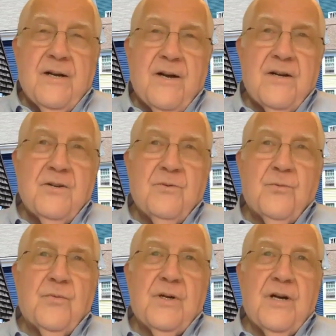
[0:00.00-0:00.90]
kind
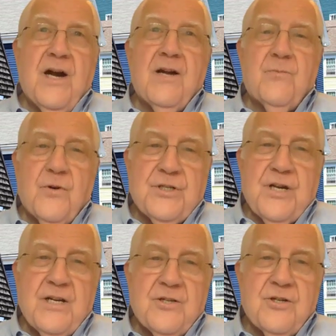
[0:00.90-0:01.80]
of
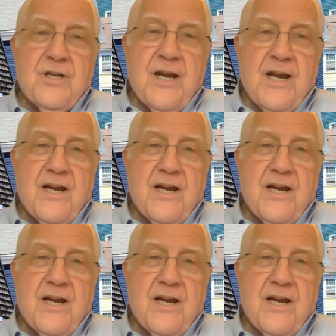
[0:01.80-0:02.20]
conversation to